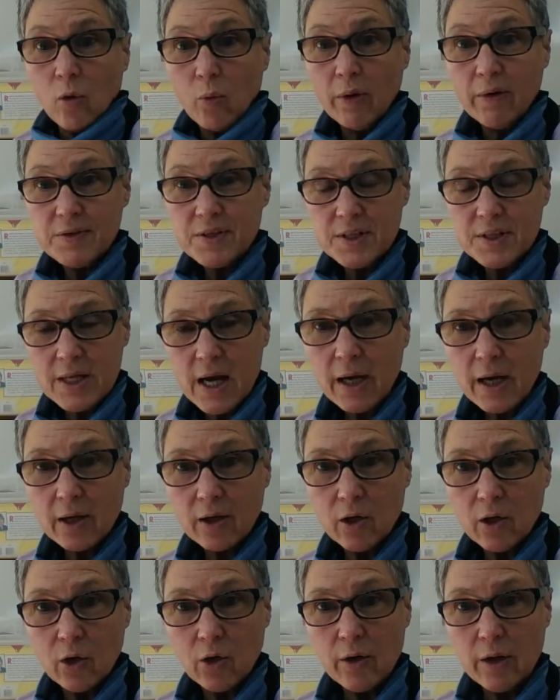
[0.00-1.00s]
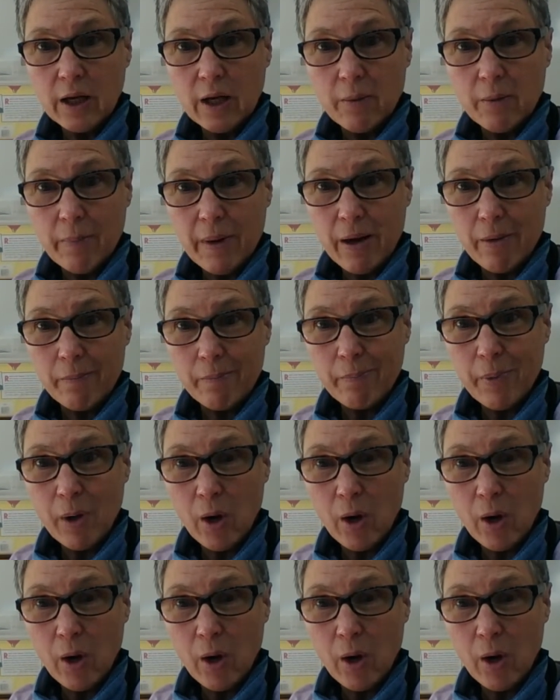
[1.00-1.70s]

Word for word: we've started learning about